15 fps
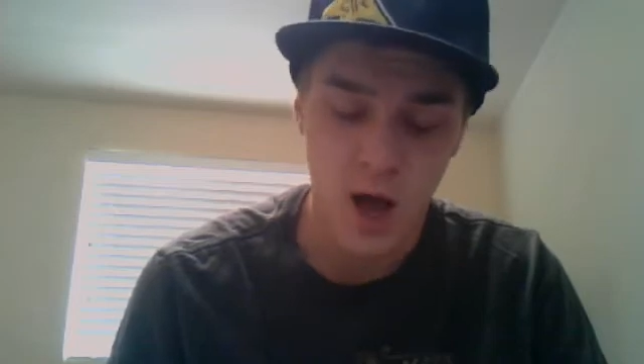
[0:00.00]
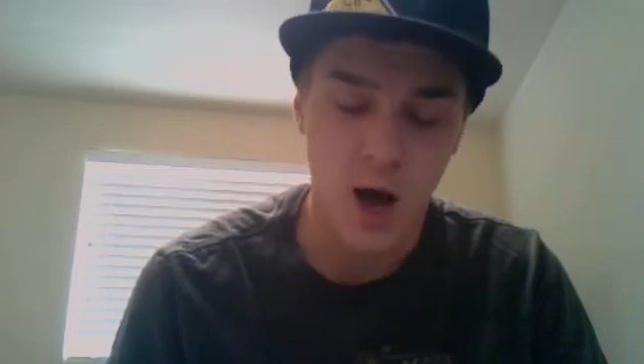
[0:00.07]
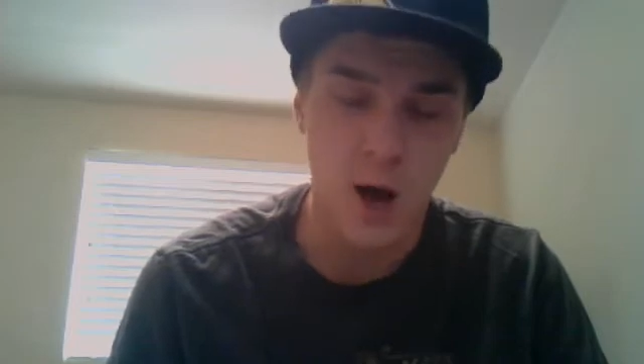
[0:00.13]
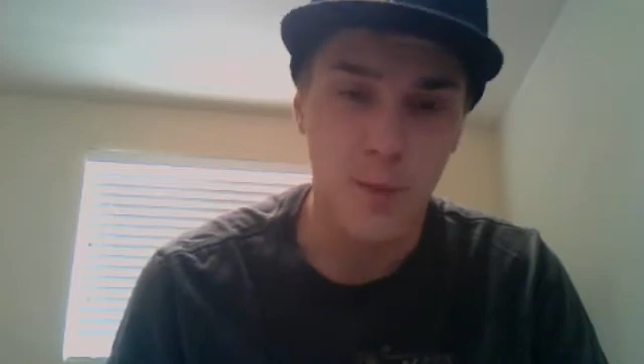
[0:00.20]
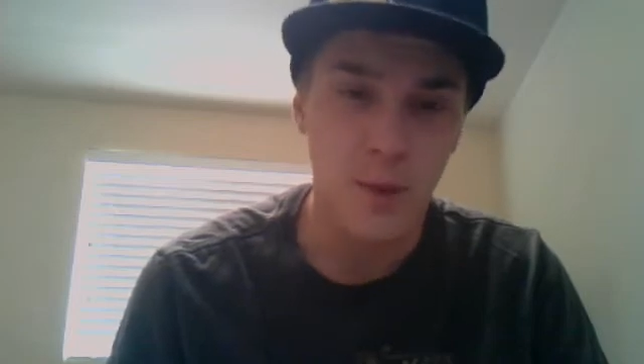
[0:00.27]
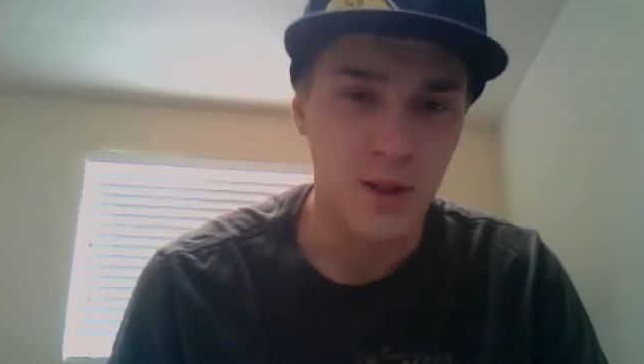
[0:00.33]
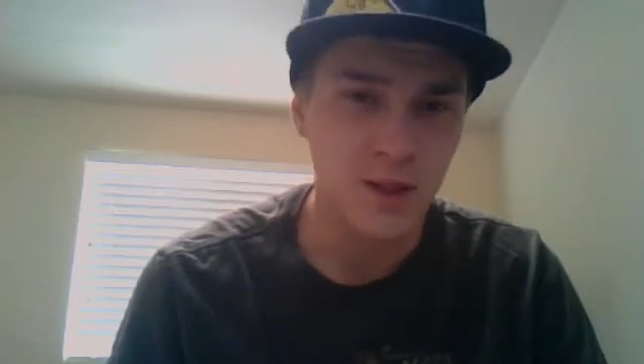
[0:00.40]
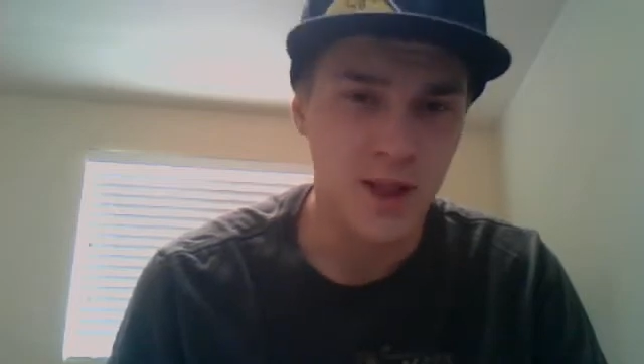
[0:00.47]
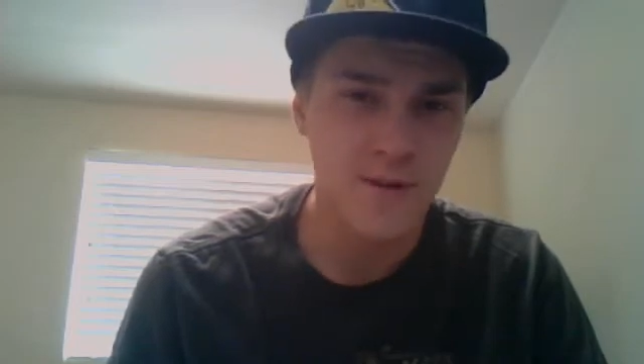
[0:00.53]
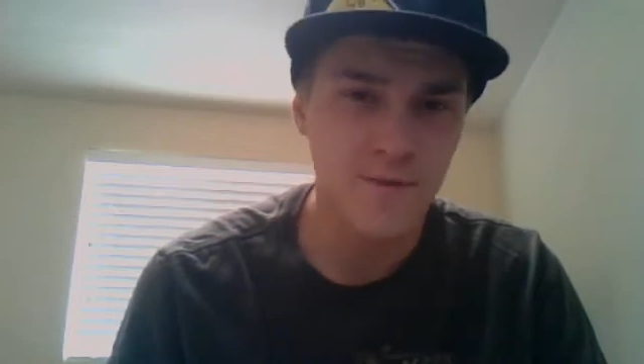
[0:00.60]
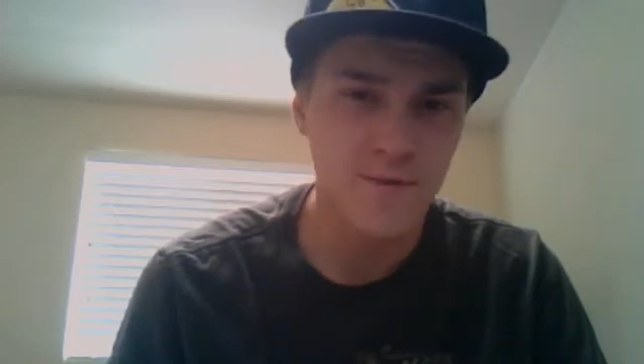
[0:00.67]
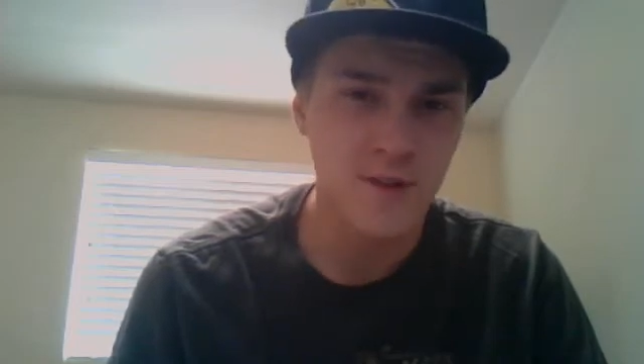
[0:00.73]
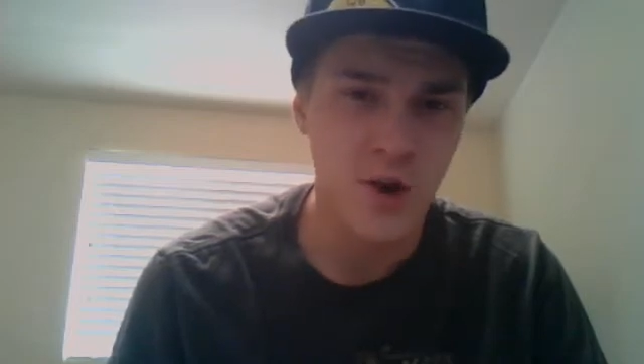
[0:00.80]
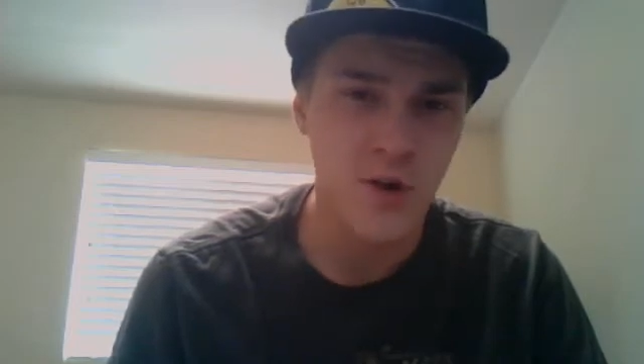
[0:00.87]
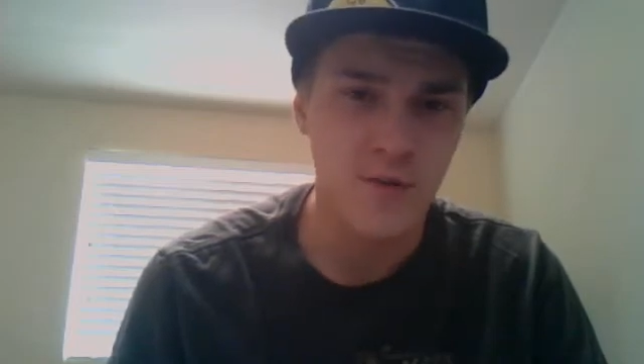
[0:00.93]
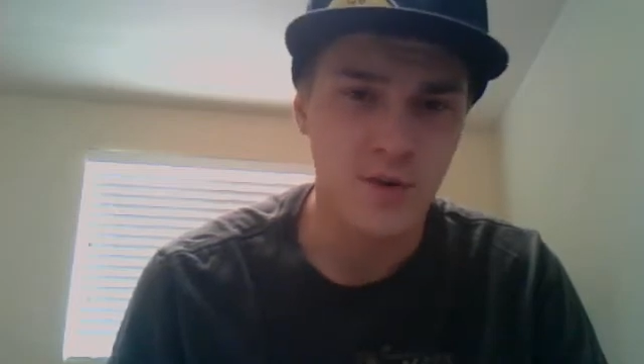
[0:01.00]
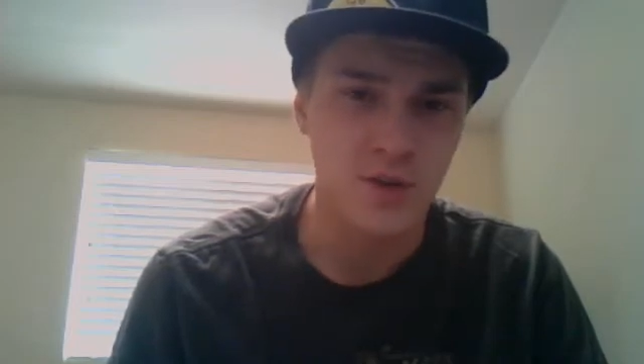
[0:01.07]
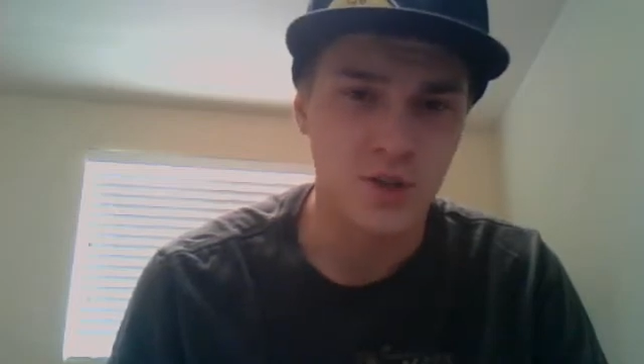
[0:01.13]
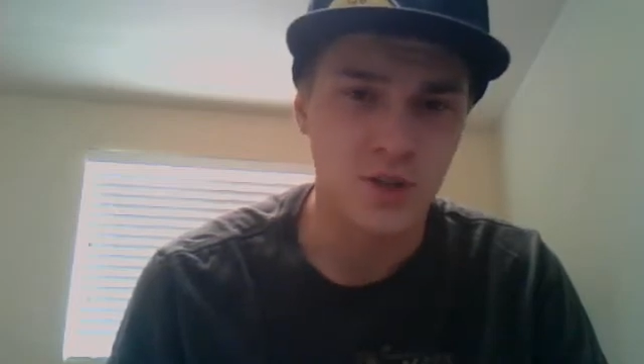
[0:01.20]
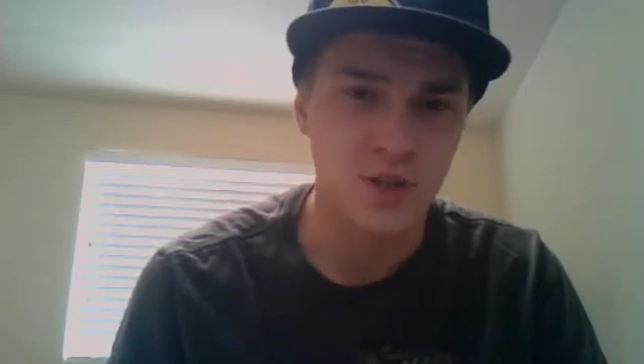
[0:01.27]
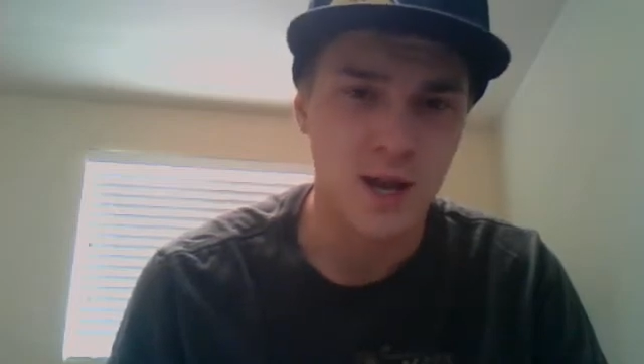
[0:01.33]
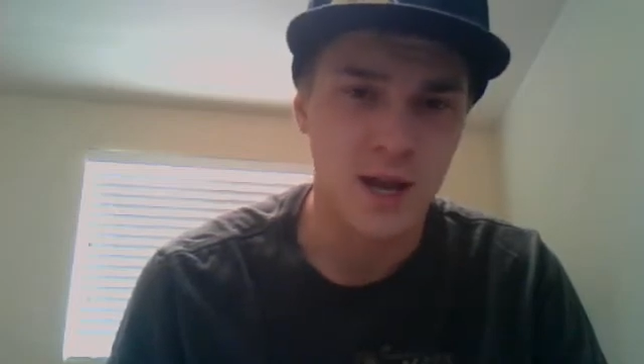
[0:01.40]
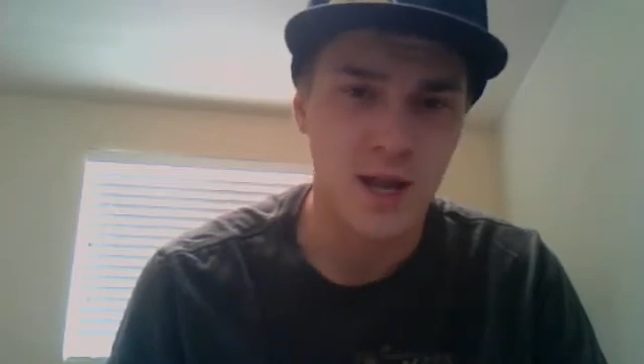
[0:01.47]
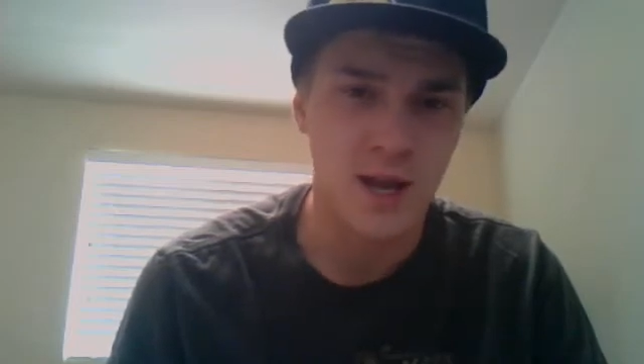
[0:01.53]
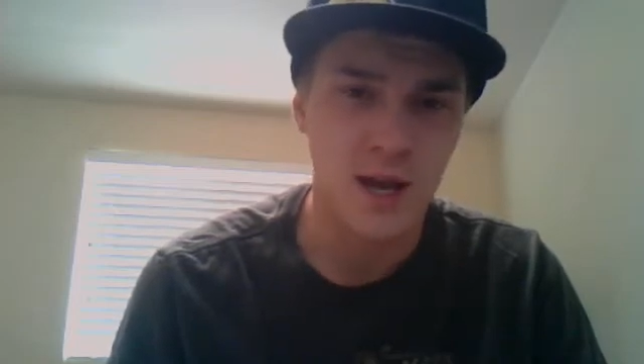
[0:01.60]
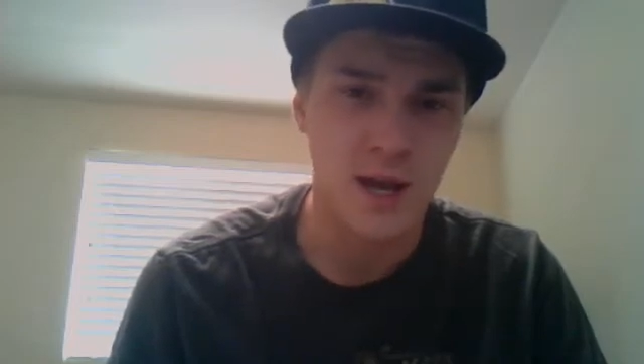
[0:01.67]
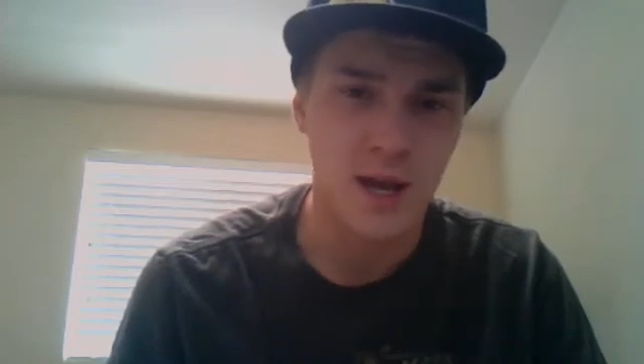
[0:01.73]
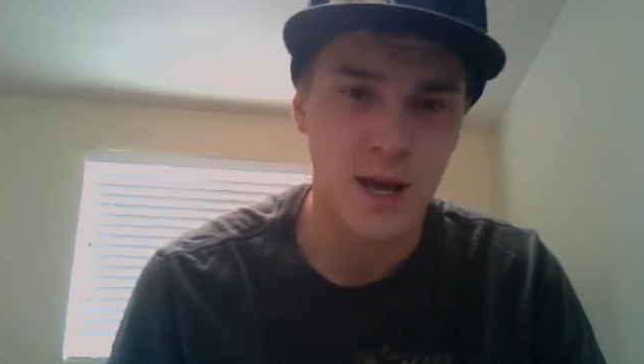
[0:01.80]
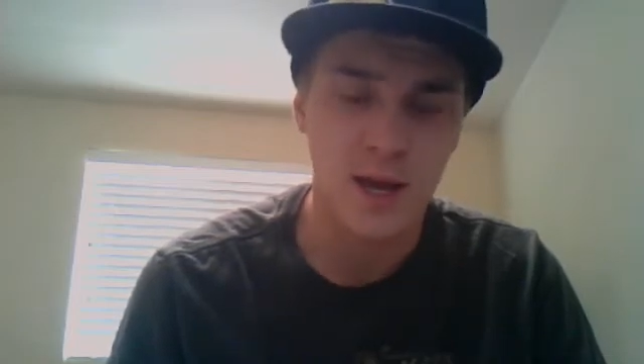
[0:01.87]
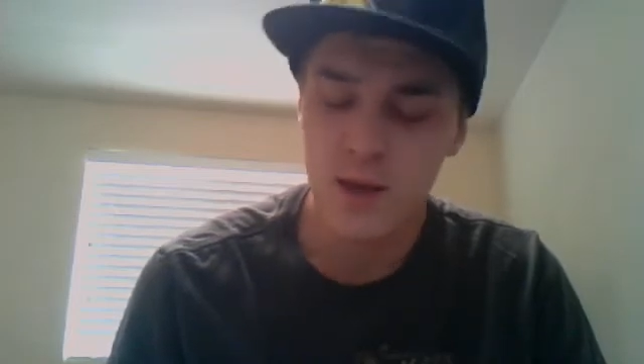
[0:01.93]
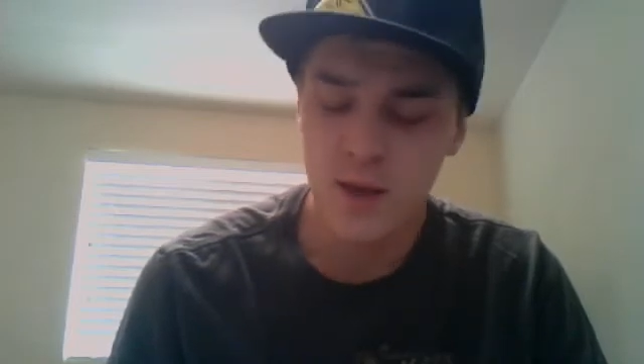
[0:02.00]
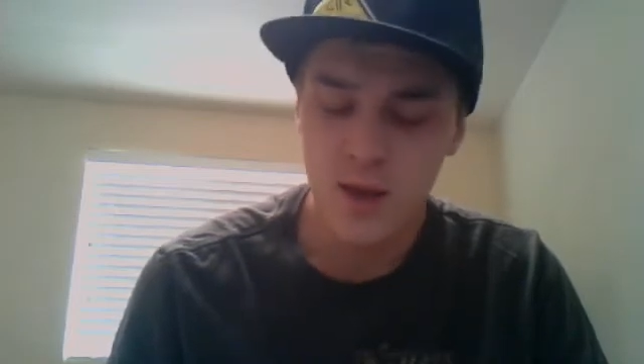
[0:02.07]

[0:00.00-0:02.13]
Leftoverjedi.